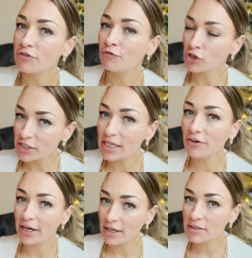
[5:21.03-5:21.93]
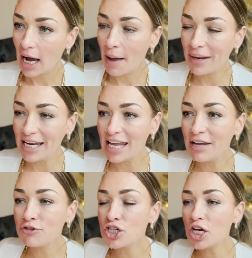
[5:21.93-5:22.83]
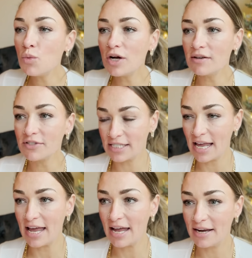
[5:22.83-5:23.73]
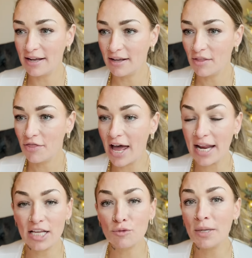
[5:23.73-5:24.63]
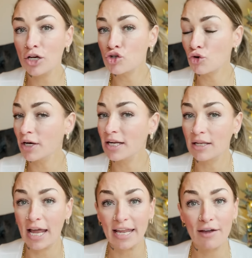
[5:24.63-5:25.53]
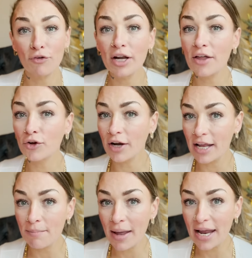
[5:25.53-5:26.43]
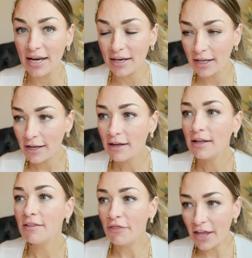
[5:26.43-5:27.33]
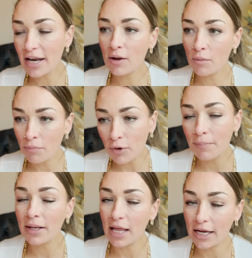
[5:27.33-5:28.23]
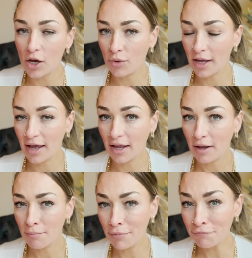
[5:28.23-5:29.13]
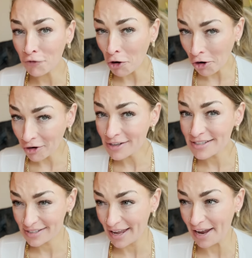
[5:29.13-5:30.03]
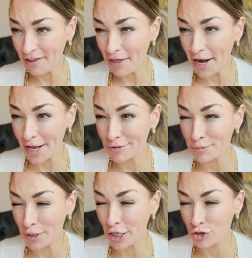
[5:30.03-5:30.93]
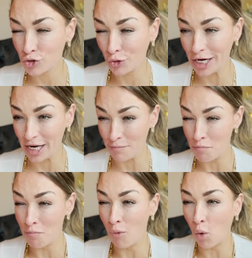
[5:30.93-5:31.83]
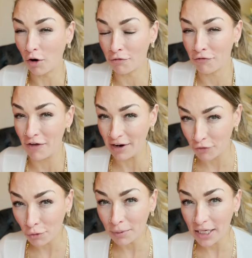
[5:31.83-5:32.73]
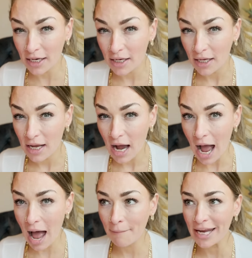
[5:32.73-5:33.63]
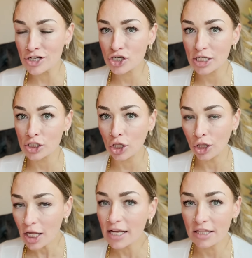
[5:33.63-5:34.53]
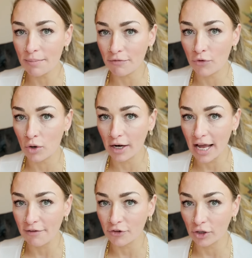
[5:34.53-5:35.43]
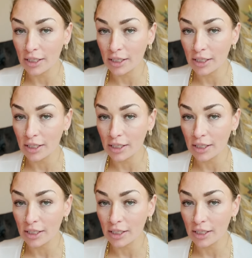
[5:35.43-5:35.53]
for serious. I mean, if she would have said that he's being treated like every other inmate, then it would be like, okay. But for her to say that he was being treated more favorably, I mean, just look at the before and after.